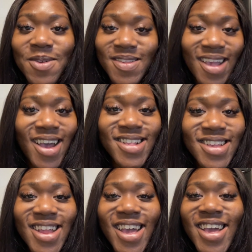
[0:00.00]
outside
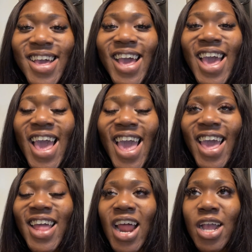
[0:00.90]
today.
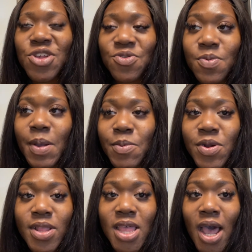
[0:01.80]
And I just
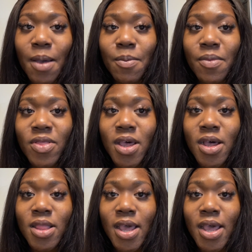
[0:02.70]
remember that the,